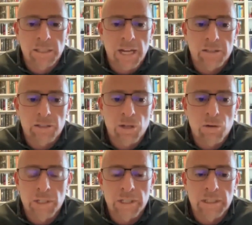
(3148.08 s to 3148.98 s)
And
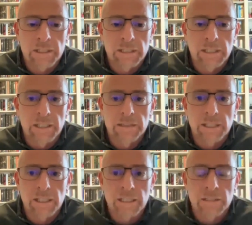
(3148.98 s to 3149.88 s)
so it's
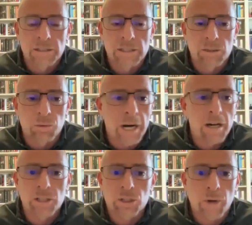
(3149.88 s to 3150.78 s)
uh, it's it's right
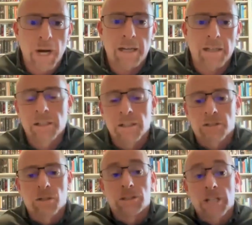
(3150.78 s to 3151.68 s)
on track.
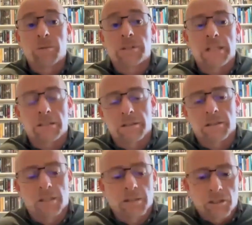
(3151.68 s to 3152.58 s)
So in some sense,
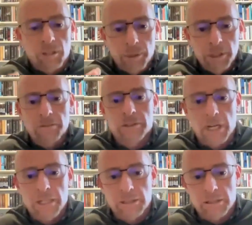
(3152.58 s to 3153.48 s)
the book of
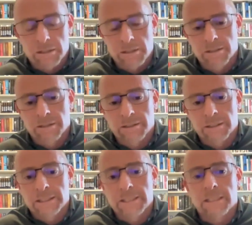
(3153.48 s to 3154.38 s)
Judges
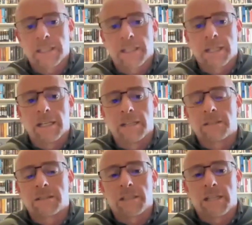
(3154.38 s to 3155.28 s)

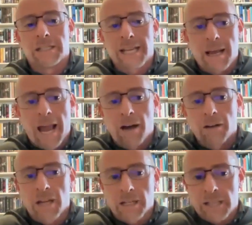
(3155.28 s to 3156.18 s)
is is
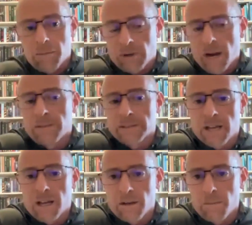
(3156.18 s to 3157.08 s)
outlined and
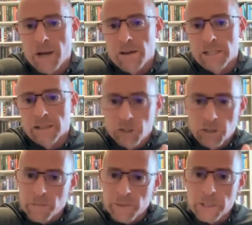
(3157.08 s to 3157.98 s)
prophesied about in
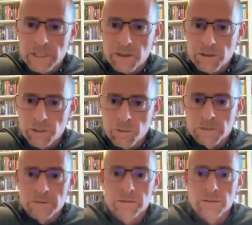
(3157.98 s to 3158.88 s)
Deuteronomy 29 to
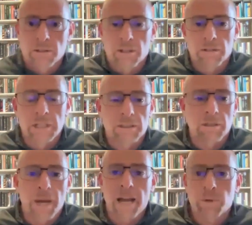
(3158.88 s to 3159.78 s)
31. All right, the
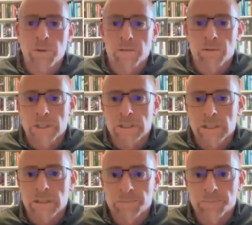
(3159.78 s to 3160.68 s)
backbone of it right
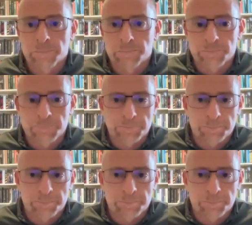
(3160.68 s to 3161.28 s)
there. Mm.